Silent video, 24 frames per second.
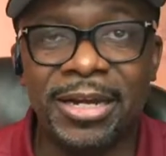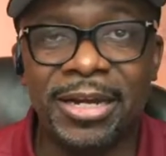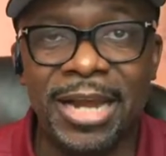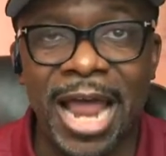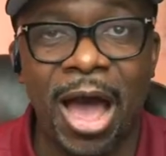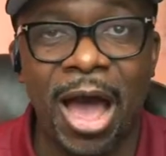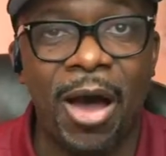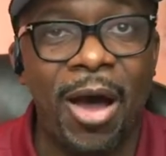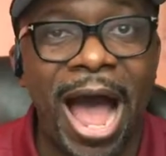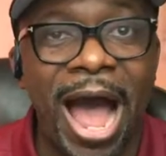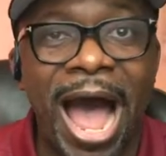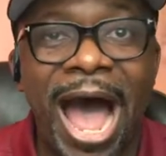
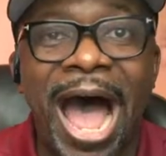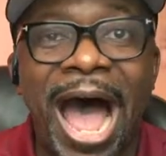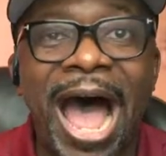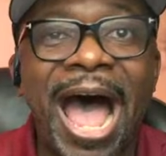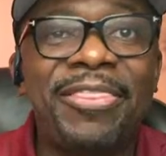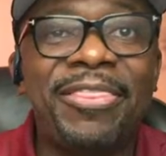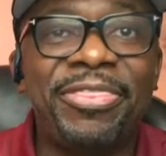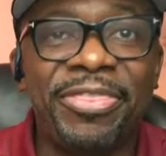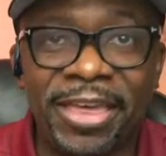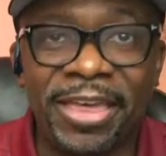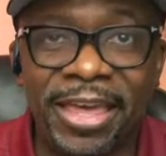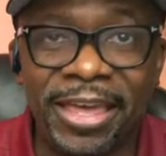Now,
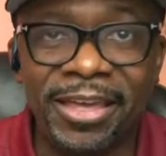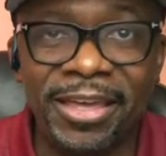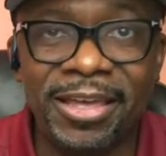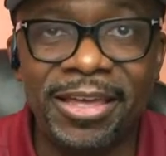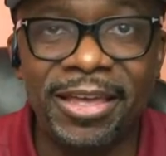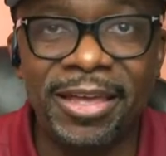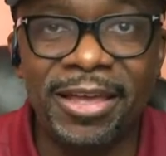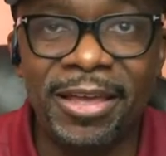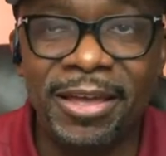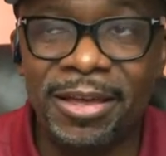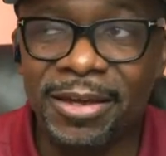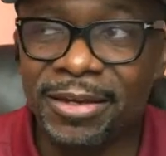I
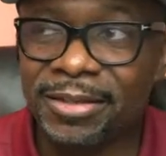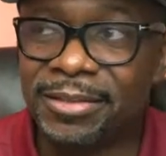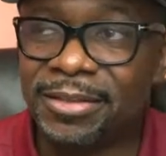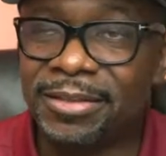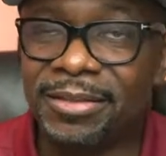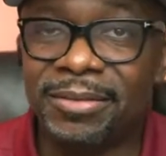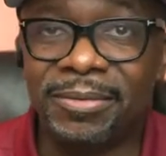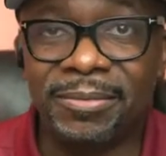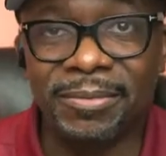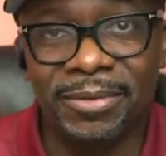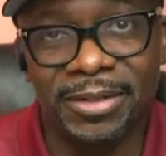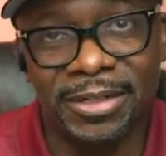think
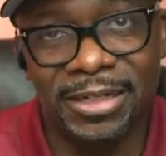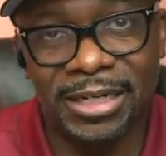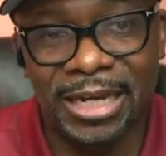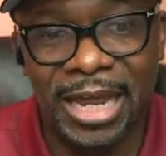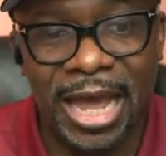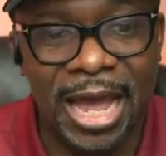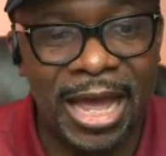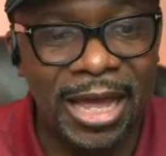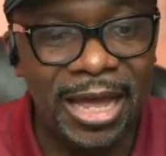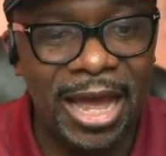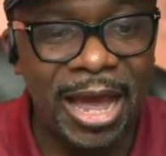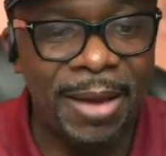
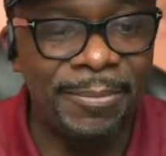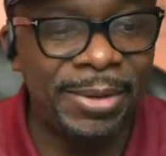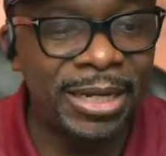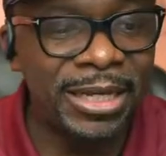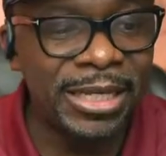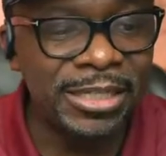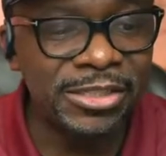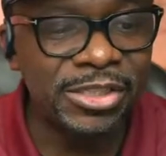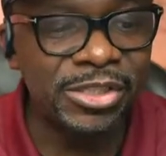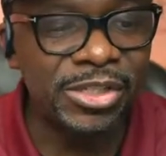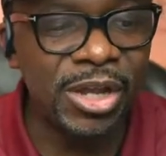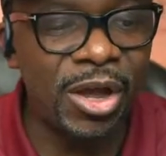Nah, I'm
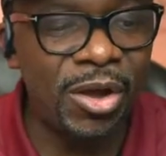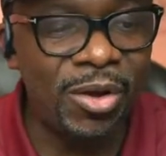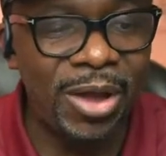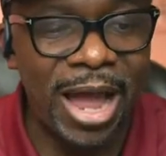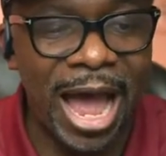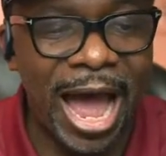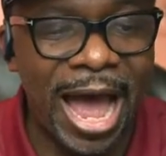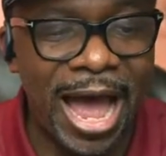gonna get stoned.